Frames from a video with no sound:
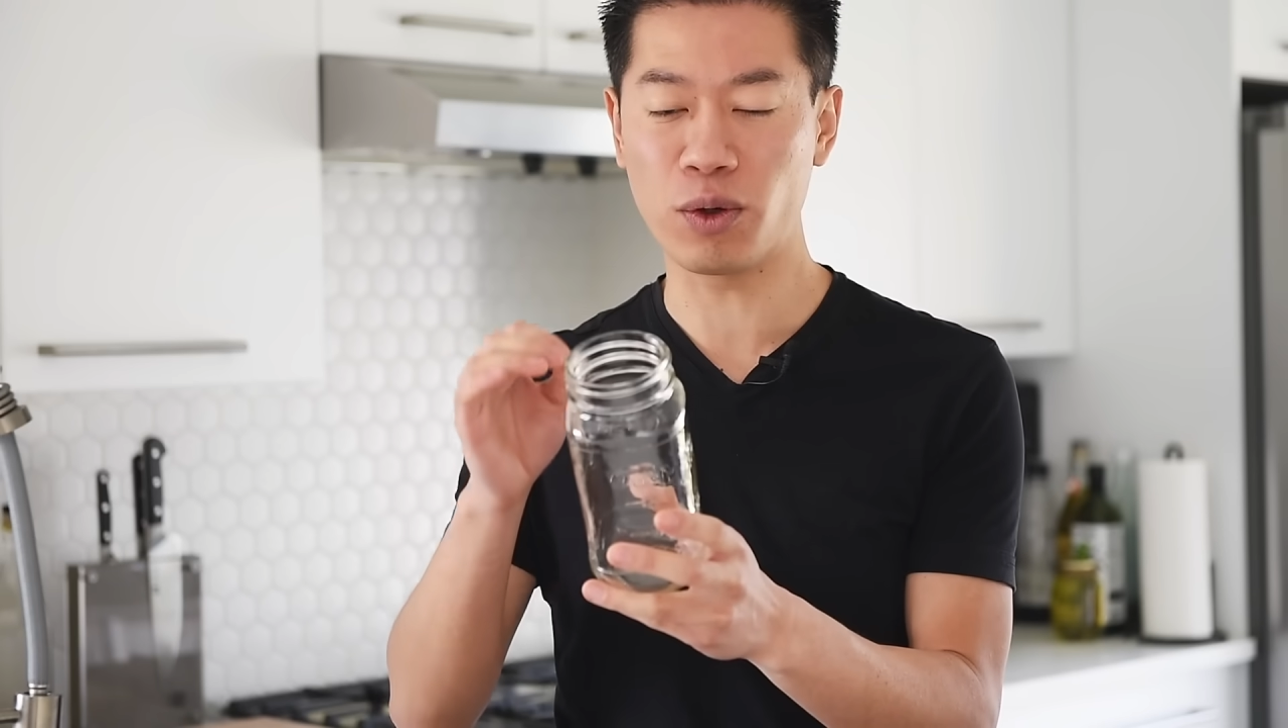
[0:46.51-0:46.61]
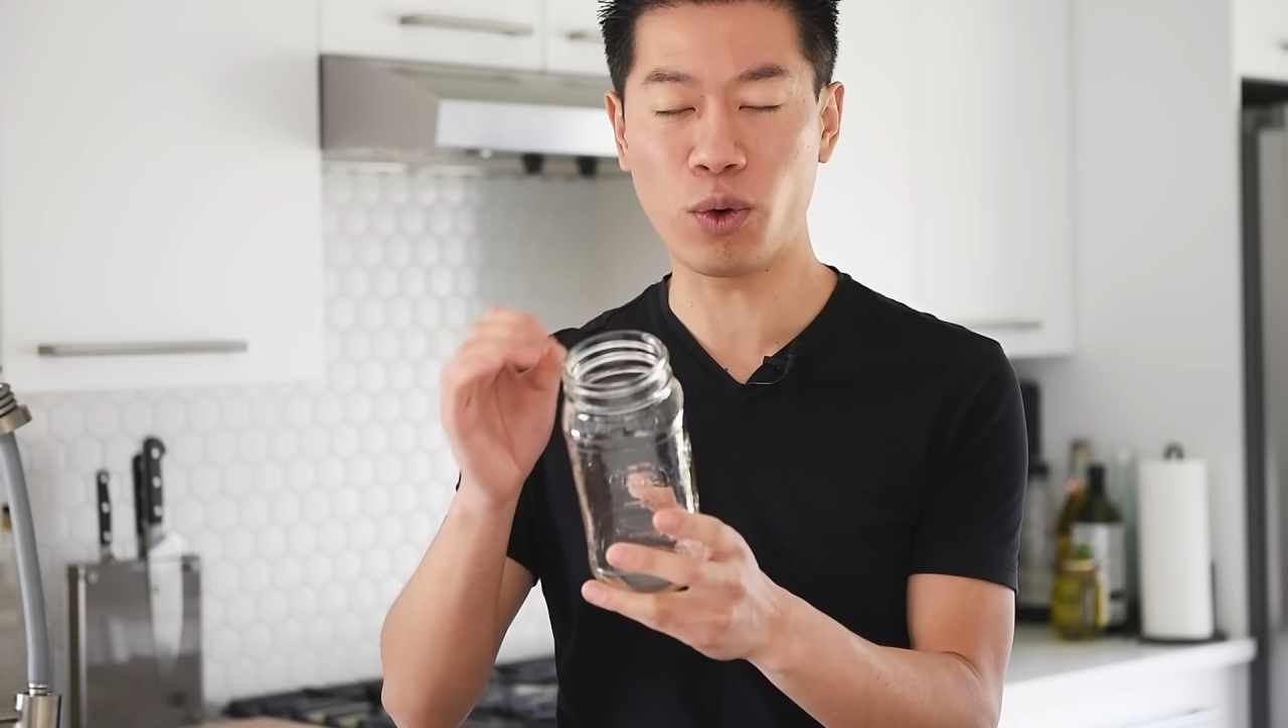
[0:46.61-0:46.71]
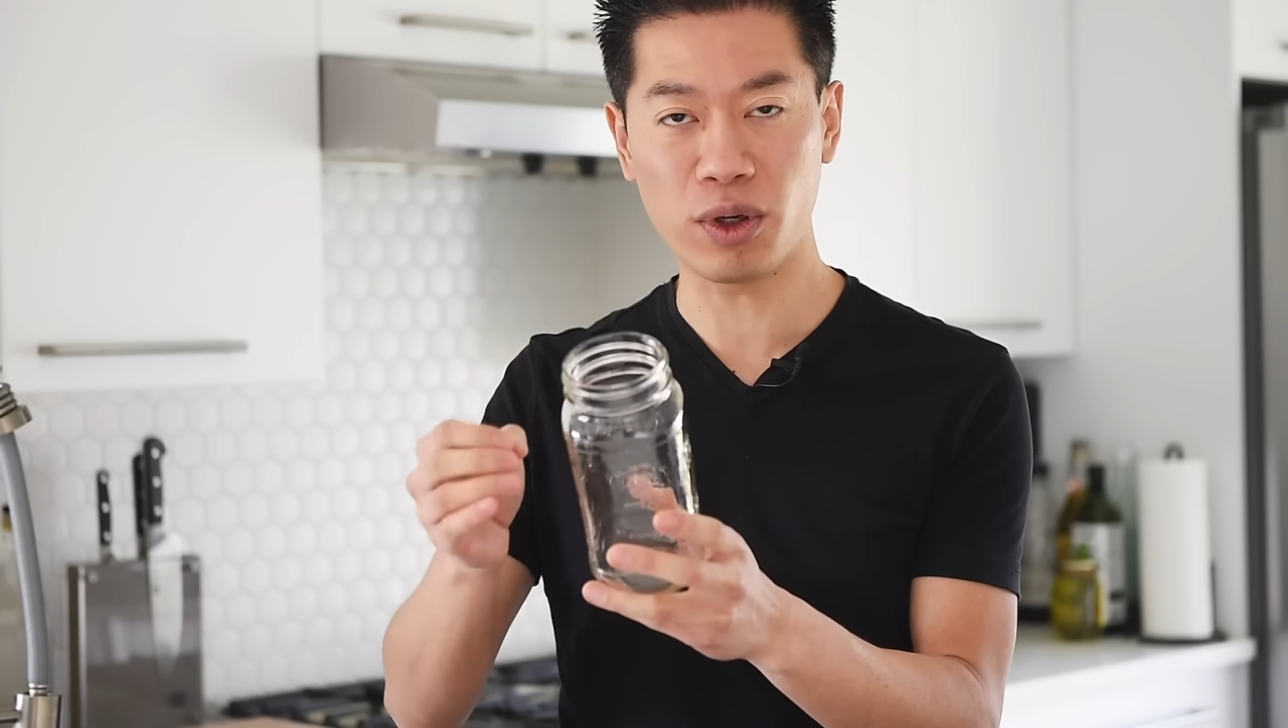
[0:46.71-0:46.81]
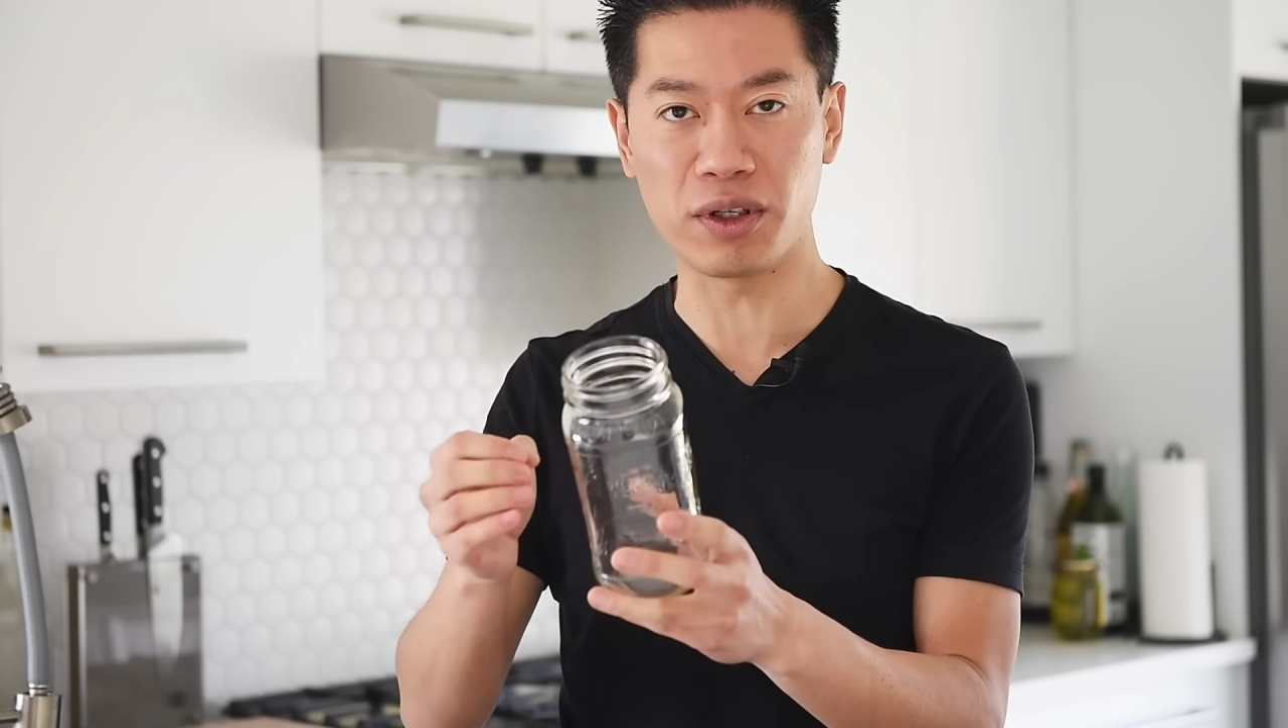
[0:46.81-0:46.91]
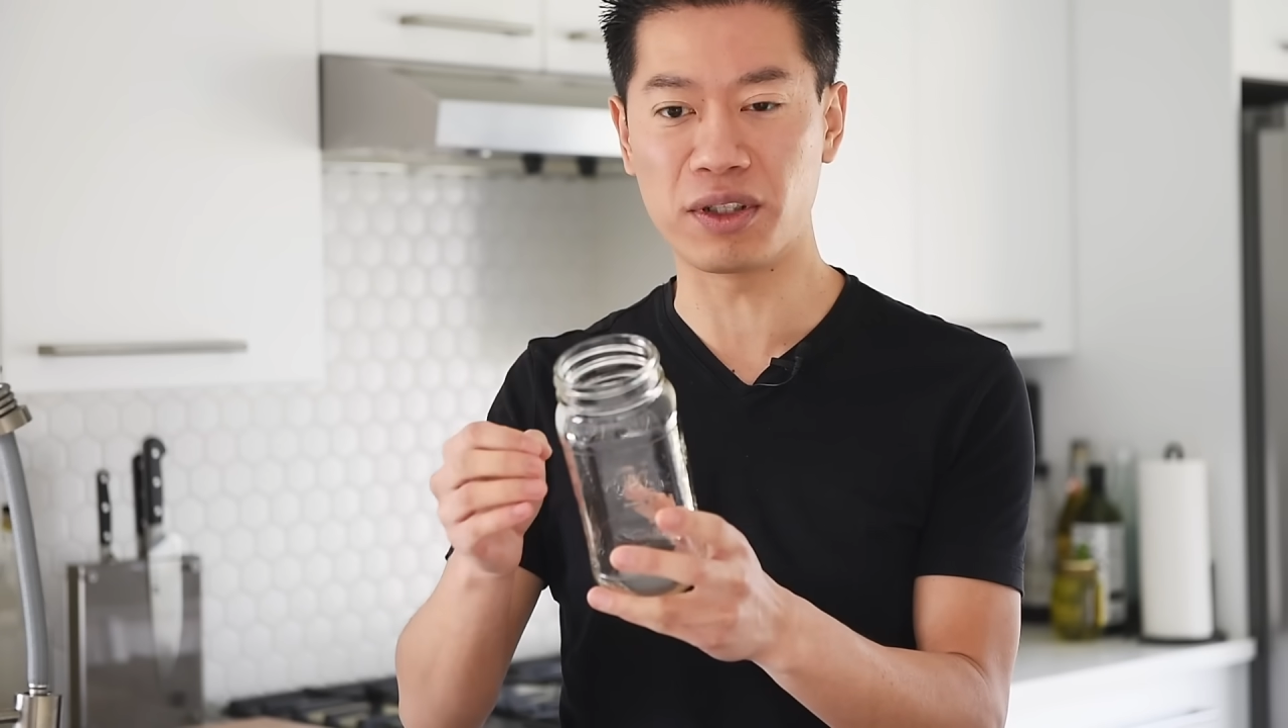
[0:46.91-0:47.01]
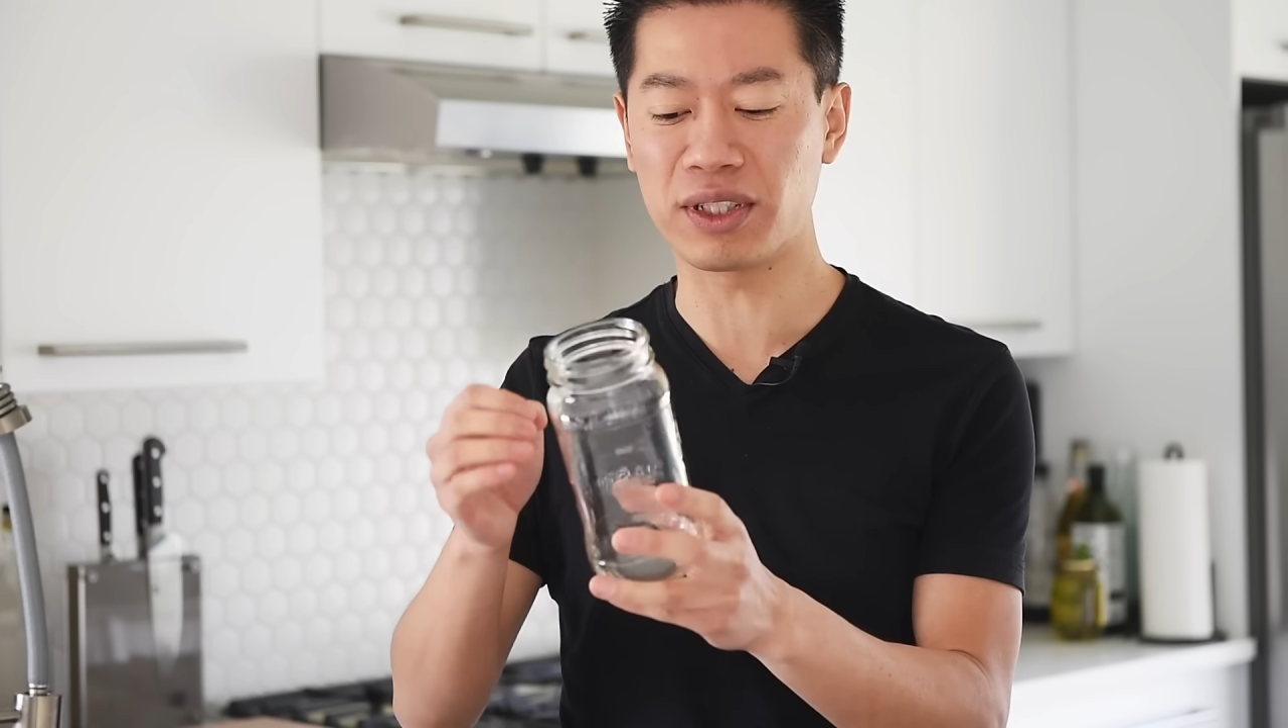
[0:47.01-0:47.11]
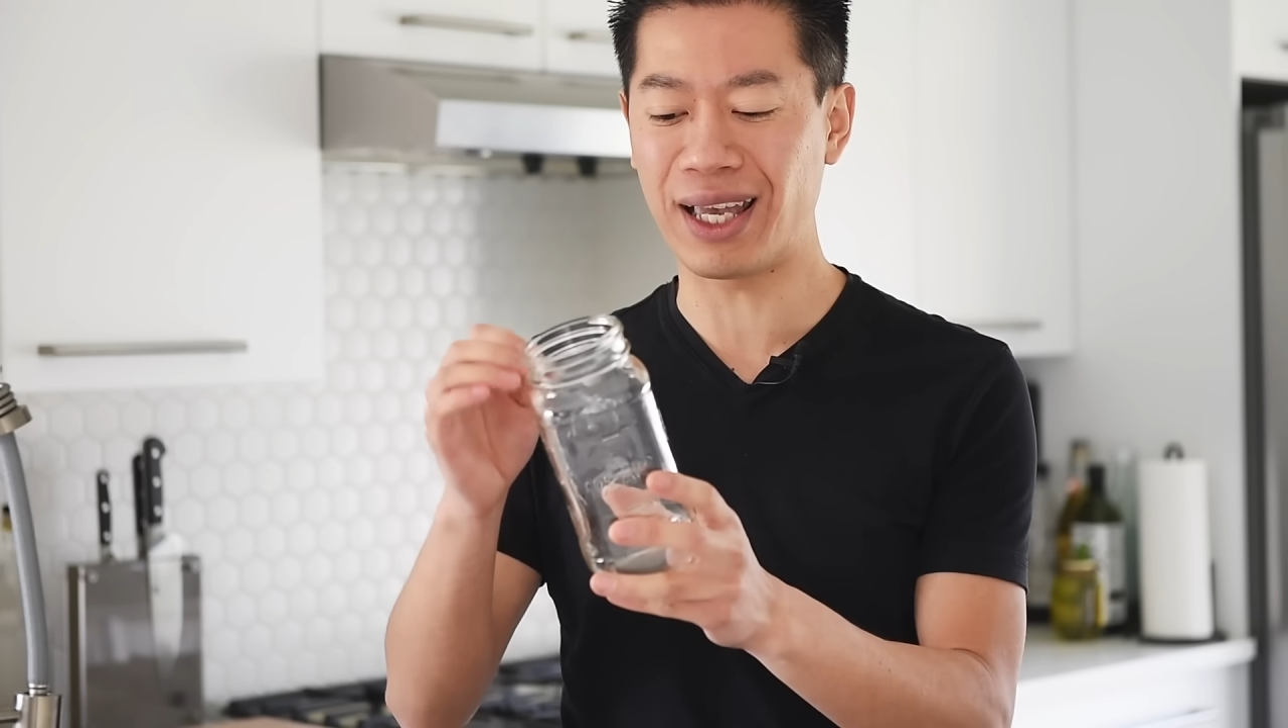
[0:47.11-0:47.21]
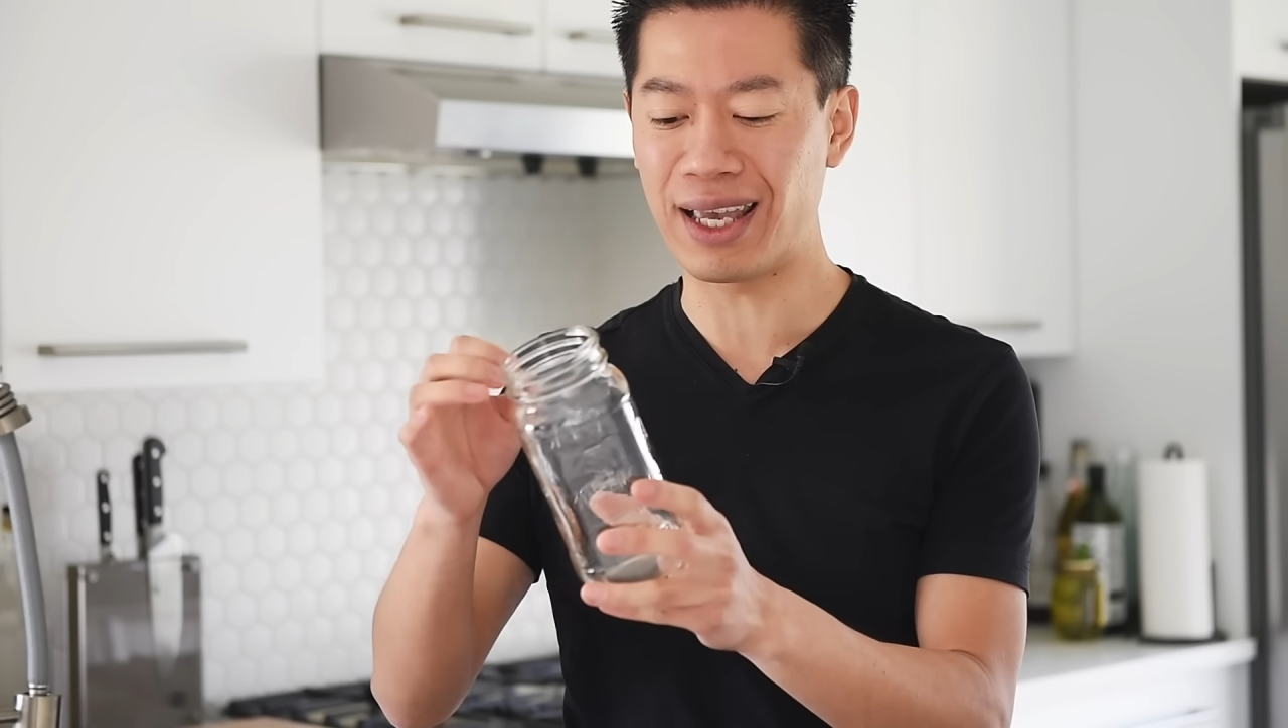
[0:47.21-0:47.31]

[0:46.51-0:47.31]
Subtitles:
oil